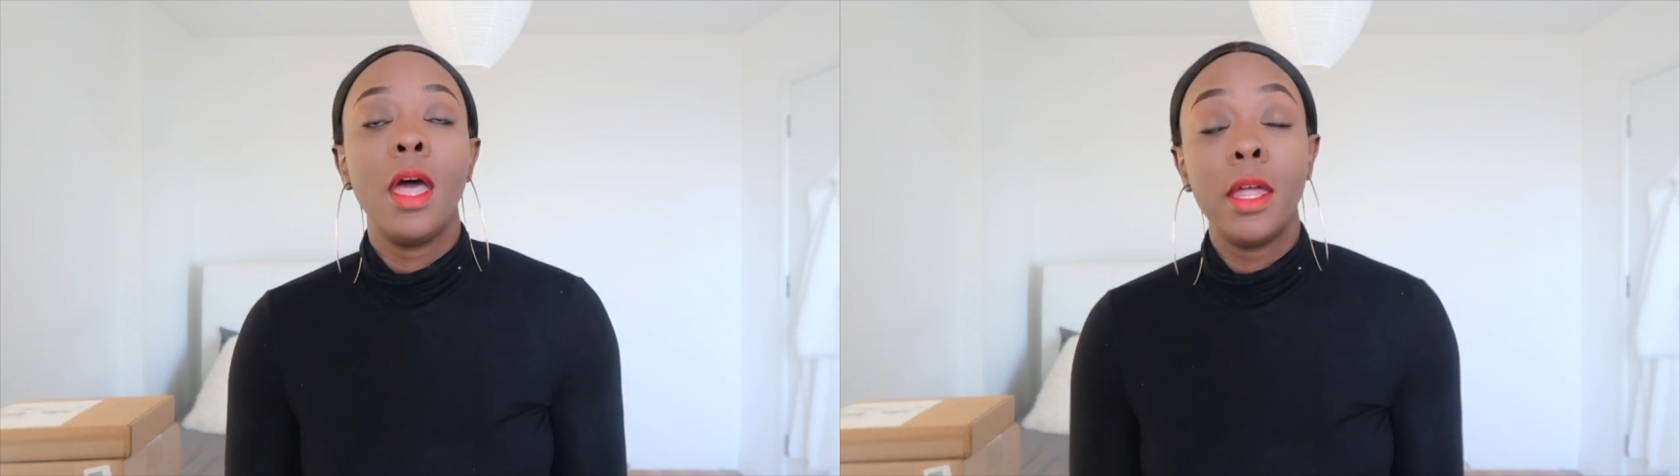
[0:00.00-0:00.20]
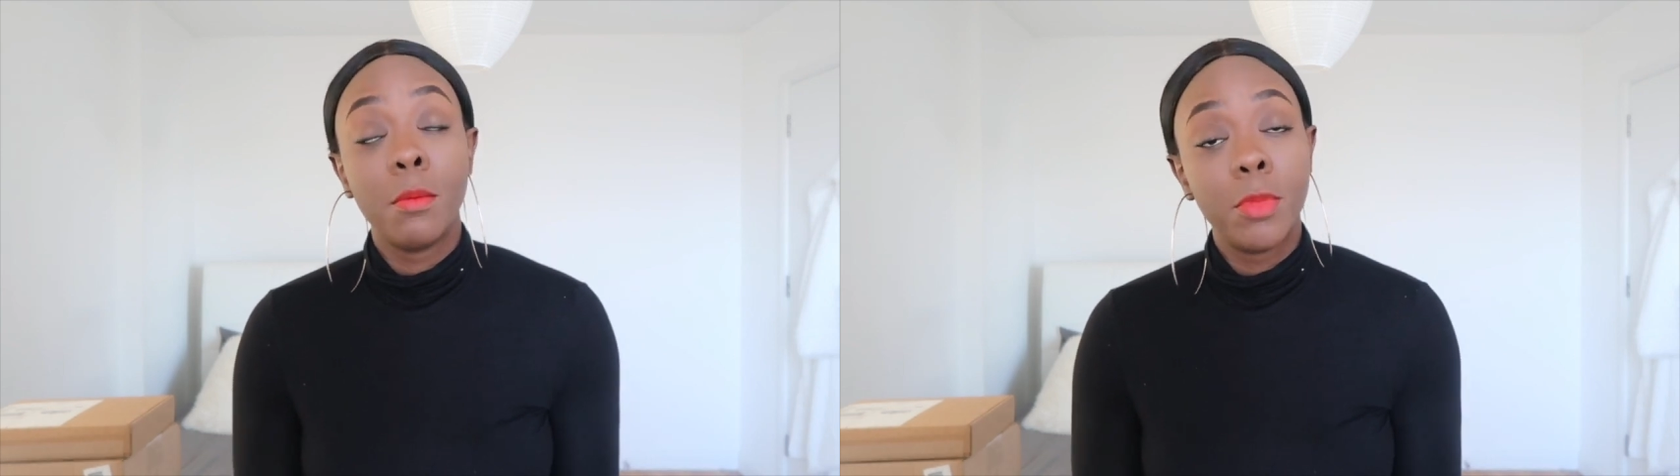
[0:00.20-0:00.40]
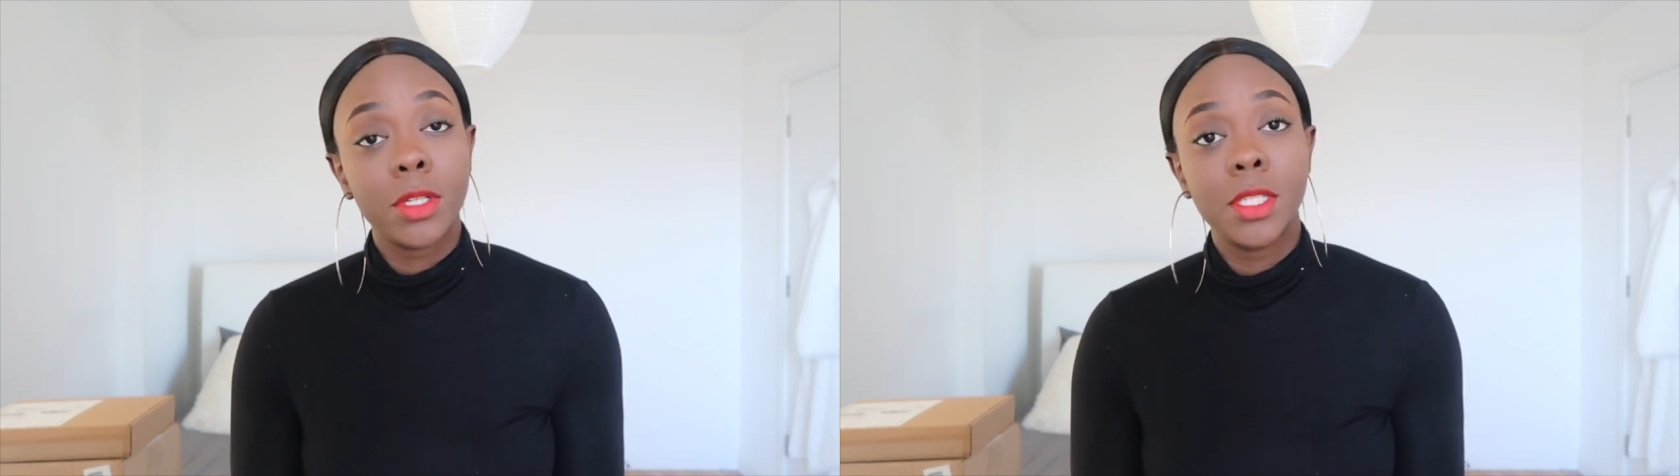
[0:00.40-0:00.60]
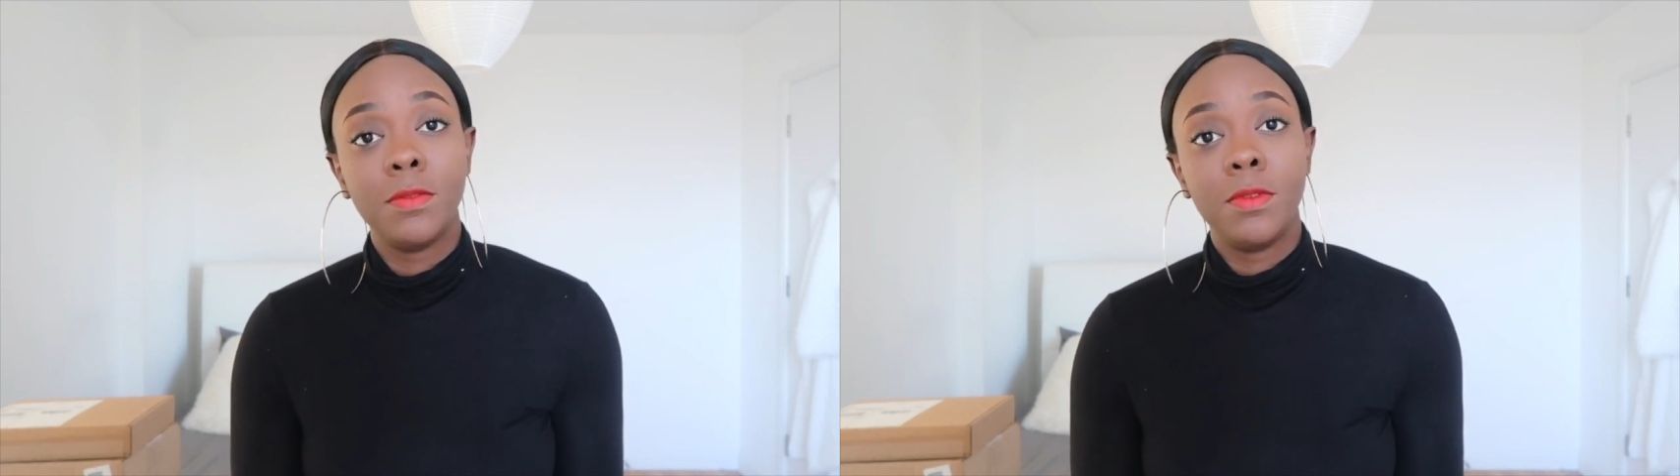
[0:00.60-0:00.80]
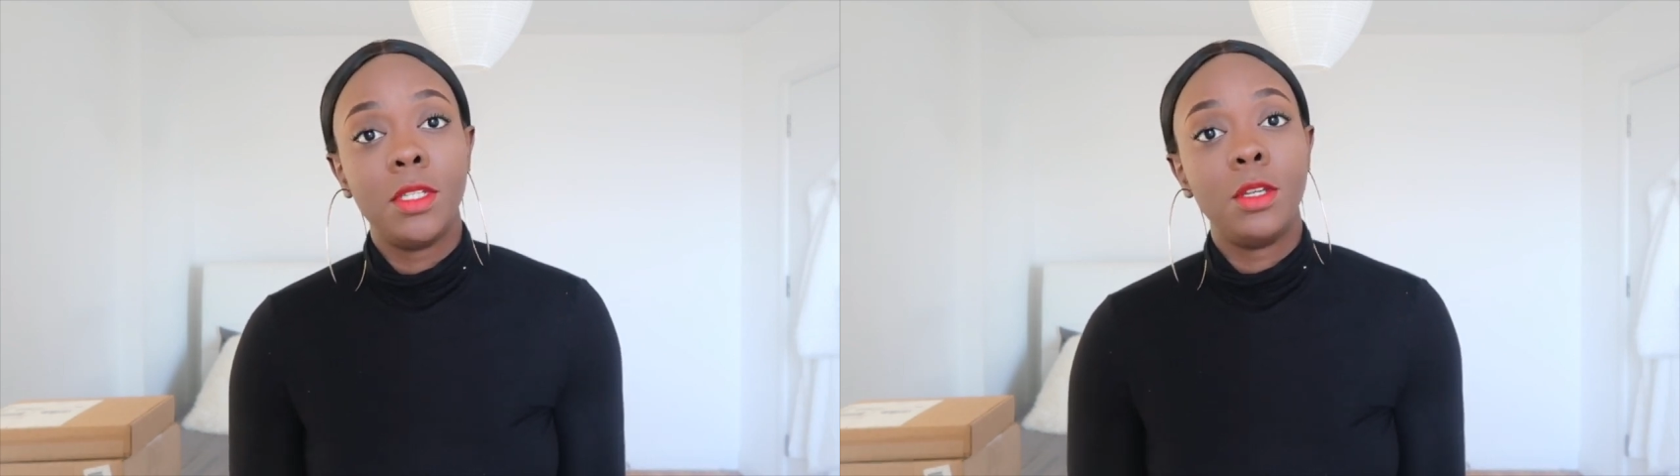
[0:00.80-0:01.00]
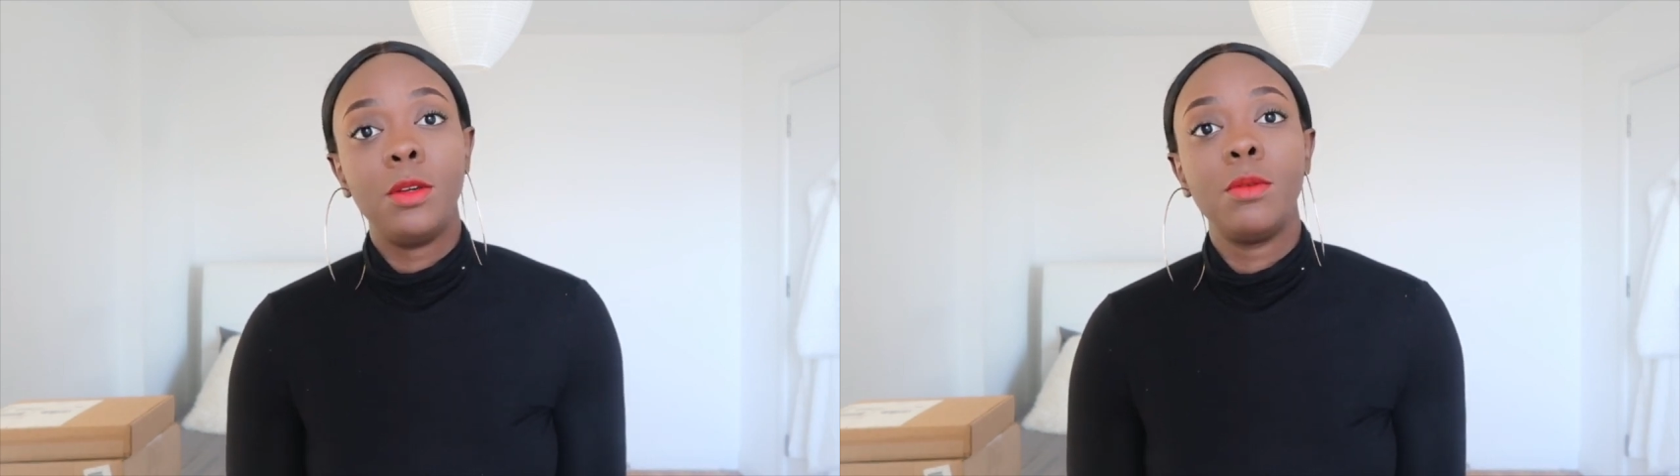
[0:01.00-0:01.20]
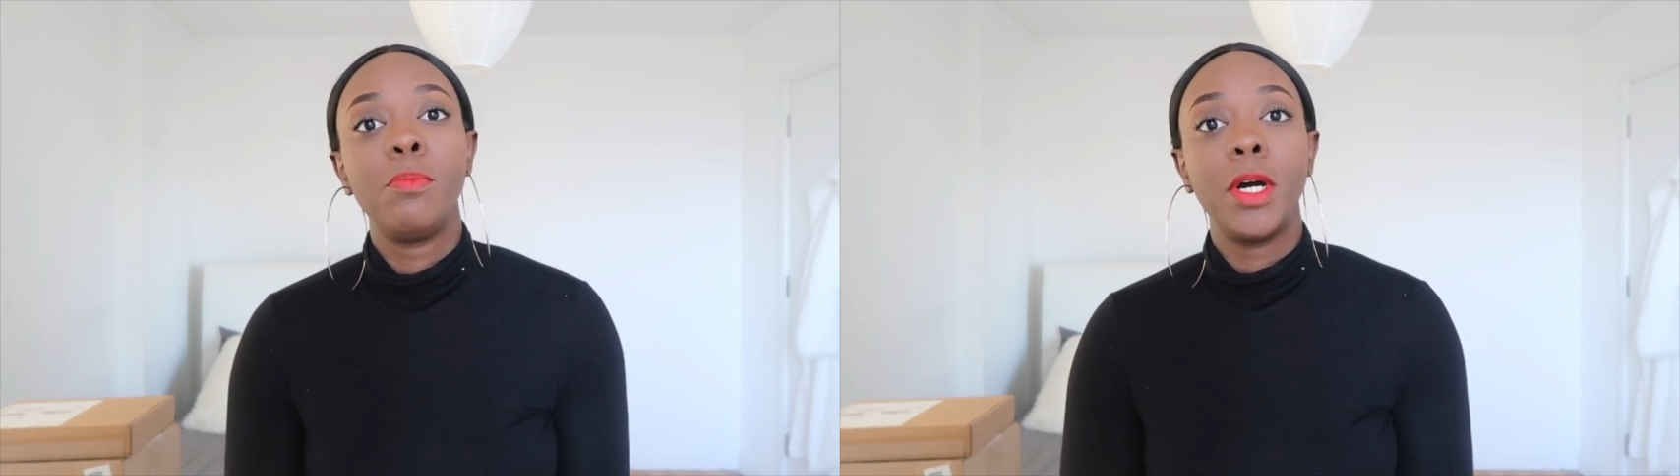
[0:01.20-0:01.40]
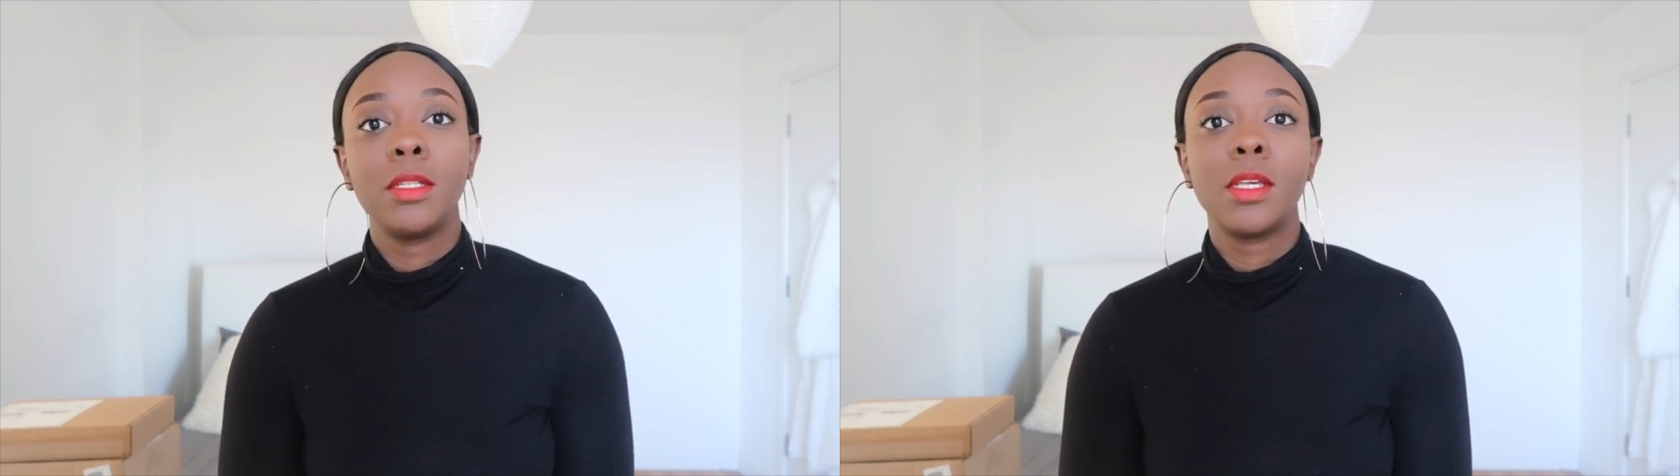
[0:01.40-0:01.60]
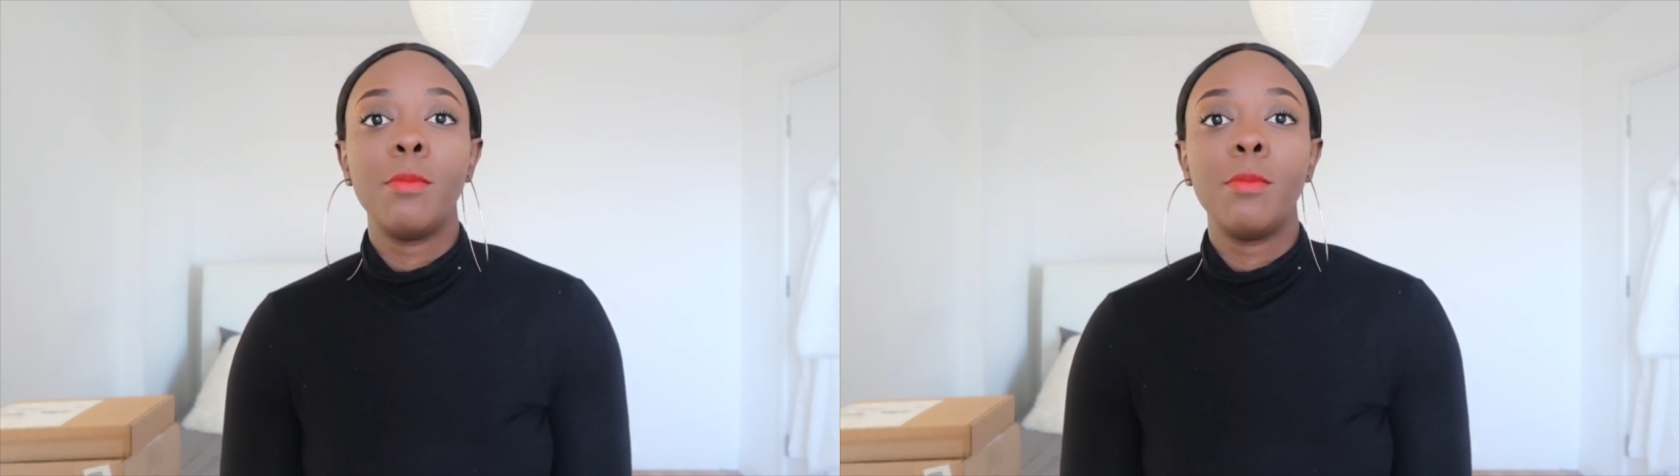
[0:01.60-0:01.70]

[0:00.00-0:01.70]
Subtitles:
an unboxing video, but